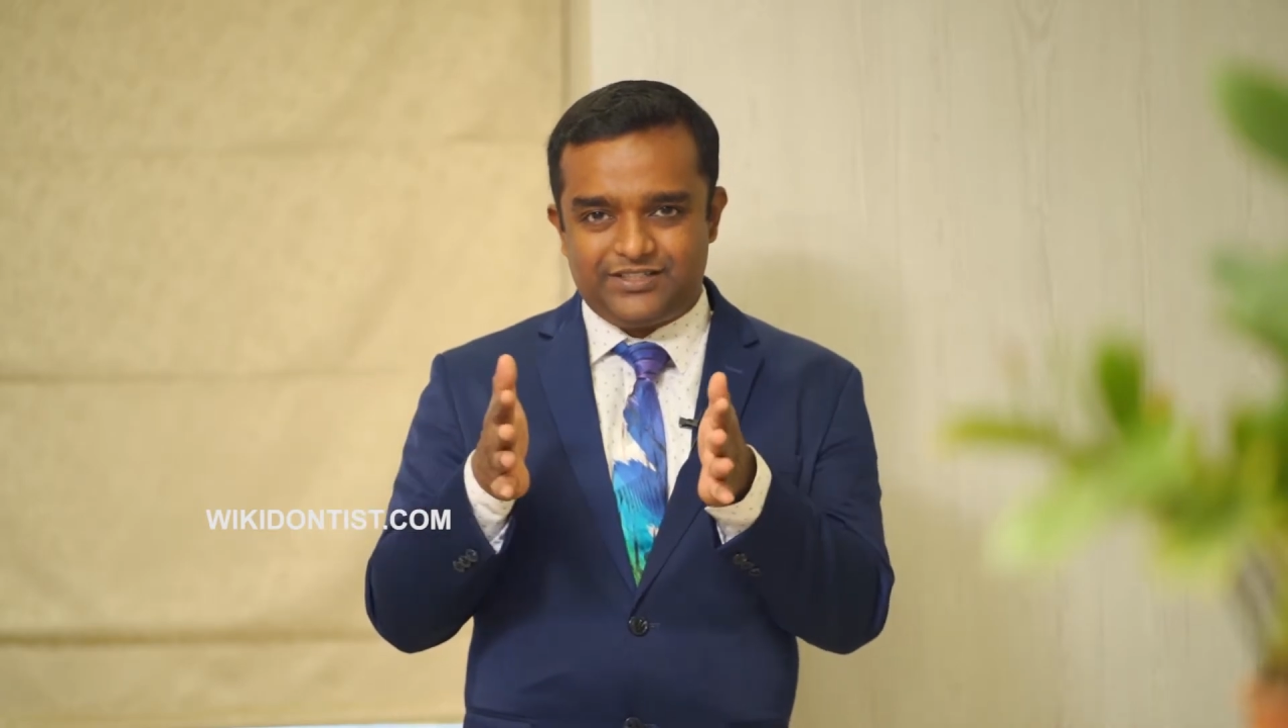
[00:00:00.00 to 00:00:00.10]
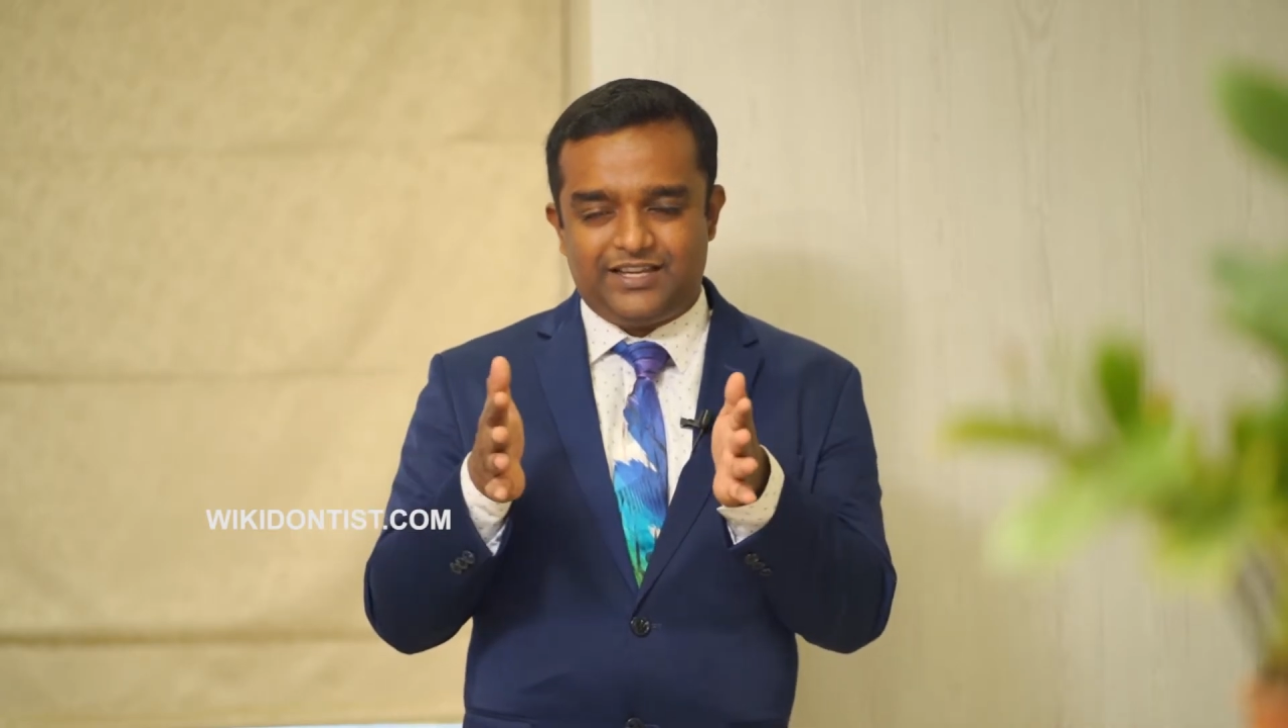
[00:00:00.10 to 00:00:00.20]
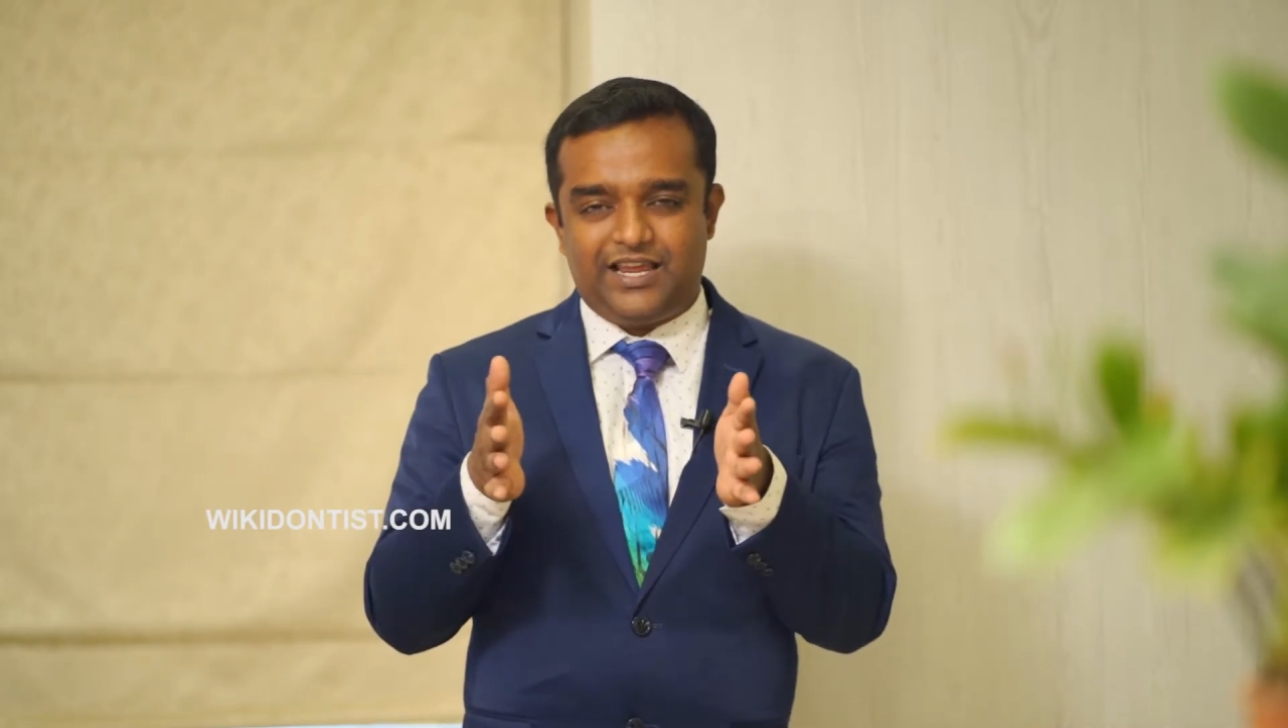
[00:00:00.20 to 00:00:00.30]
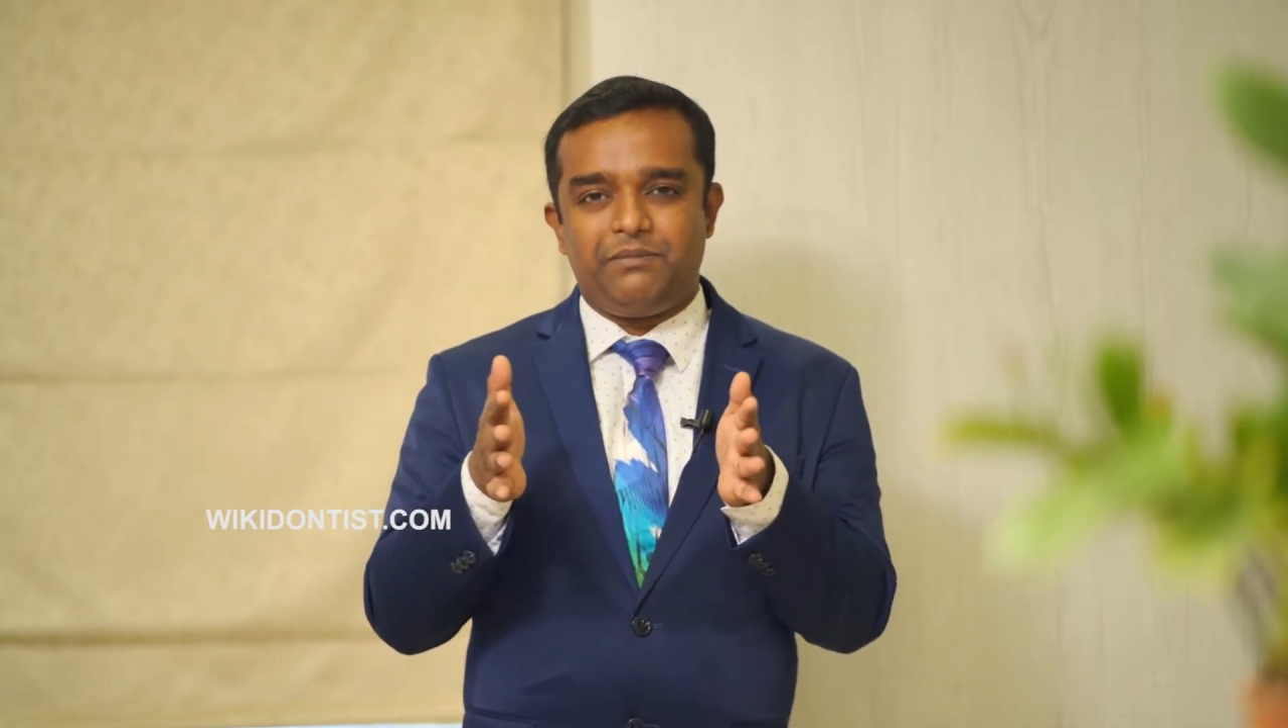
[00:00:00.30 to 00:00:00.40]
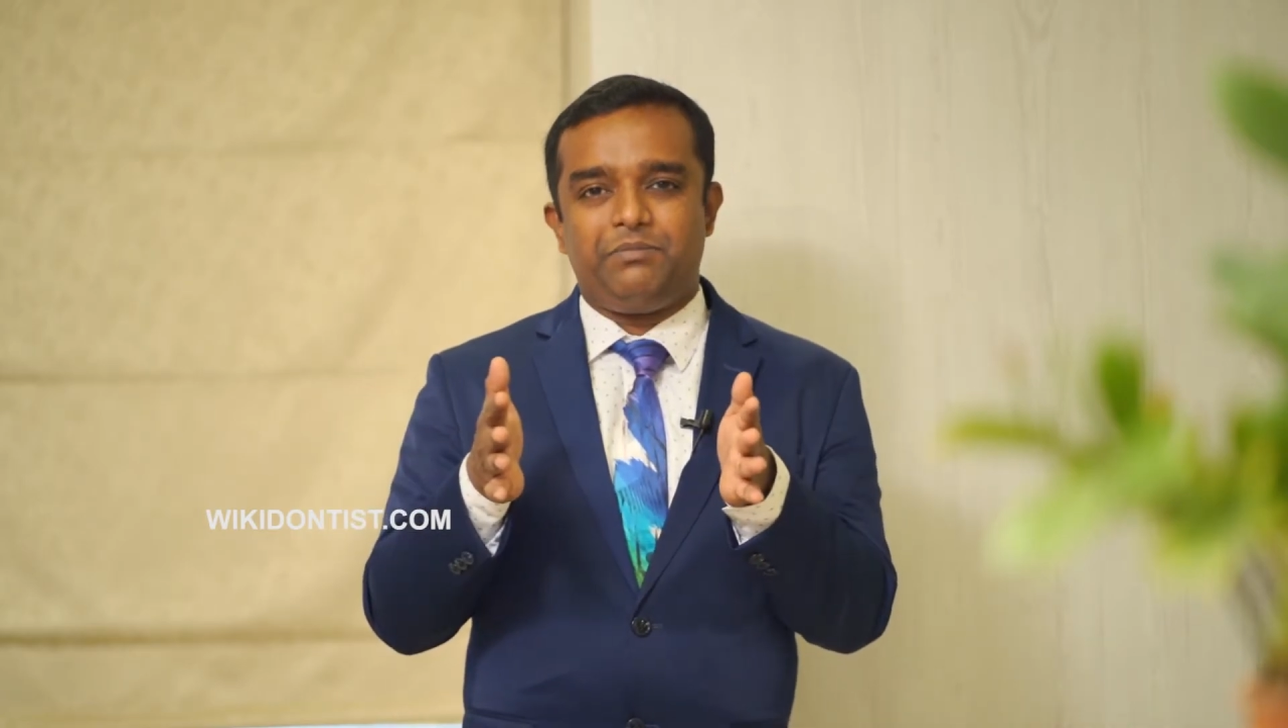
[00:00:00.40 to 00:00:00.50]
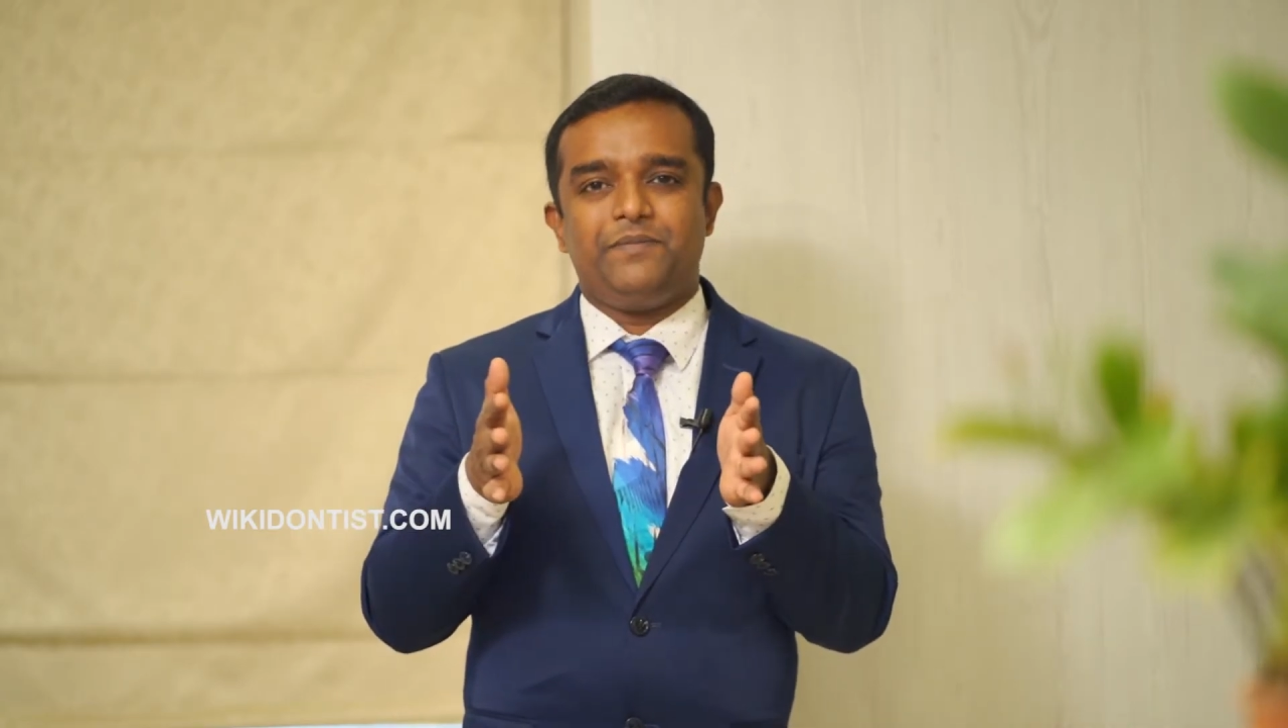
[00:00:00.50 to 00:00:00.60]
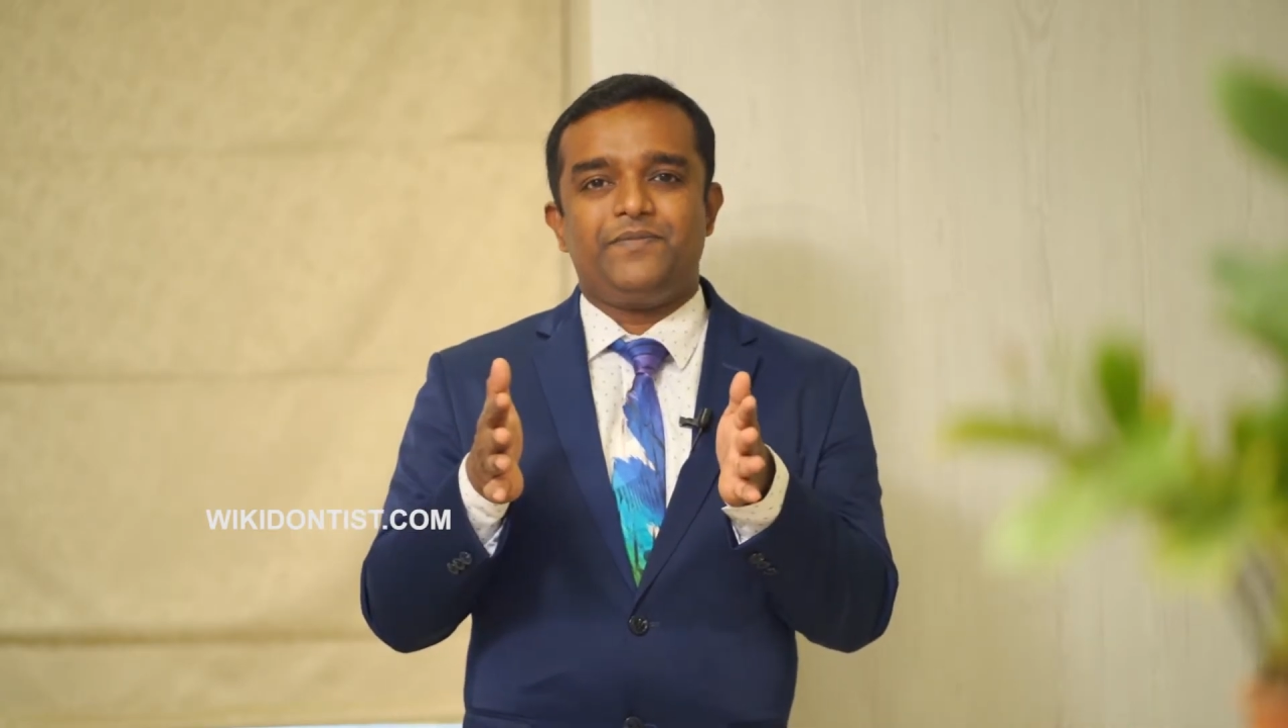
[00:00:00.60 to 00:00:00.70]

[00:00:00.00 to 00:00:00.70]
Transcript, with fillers: a gap